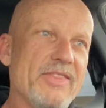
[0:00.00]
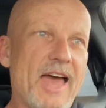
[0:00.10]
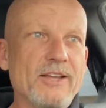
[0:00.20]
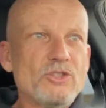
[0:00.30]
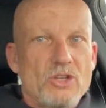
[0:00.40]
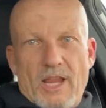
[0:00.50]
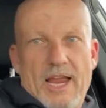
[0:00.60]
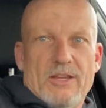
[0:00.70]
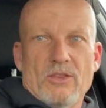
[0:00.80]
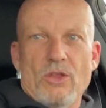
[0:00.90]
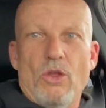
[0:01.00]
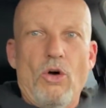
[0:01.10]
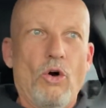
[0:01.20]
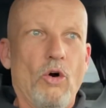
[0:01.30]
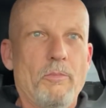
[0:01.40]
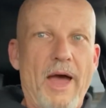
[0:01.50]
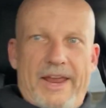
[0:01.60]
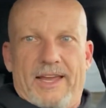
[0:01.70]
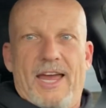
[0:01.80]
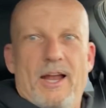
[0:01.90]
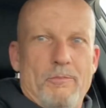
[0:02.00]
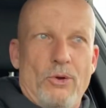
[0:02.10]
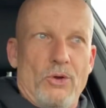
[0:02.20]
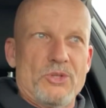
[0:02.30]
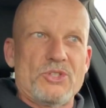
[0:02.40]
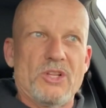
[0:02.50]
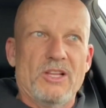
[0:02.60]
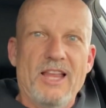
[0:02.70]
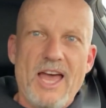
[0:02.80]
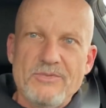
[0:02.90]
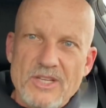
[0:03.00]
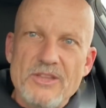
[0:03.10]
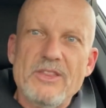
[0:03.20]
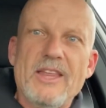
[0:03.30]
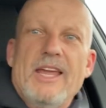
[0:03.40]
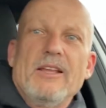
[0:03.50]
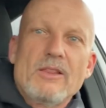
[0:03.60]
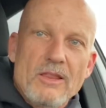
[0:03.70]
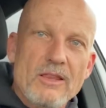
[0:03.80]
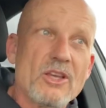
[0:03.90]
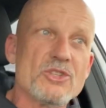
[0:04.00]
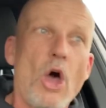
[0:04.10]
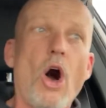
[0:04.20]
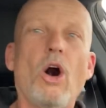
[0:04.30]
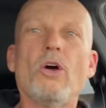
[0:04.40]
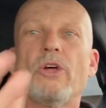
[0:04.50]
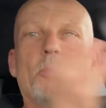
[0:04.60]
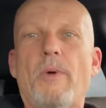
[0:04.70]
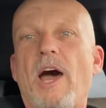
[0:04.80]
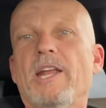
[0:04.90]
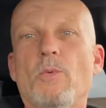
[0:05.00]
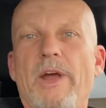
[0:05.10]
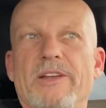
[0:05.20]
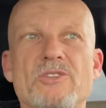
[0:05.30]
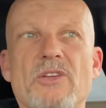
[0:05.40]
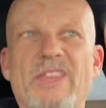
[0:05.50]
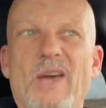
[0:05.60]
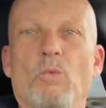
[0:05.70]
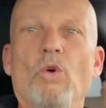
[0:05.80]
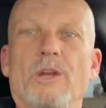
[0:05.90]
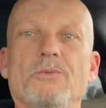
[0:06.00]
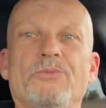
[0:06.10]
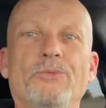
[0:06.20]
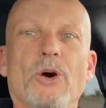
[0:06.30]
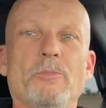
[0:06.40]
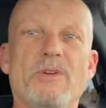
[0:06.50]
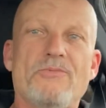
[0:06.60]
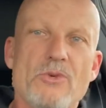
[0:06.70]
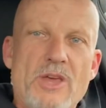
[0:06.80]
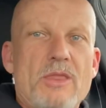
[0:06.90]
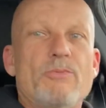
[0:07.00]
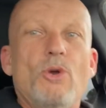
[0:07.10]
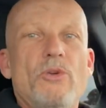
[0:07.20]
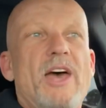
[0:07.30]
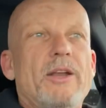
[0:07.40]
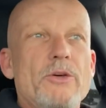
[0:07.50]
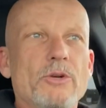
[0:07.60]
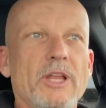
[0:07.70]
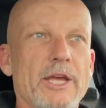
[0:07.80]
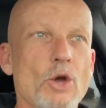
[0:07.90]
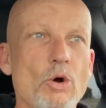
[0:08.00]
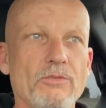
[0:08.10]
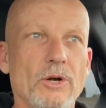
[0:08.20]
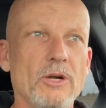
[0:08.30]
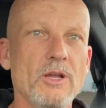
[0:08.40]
that like little whole bike kind of pulls to the left, and then because all their body weight is on that one foot before they throw that other leg over.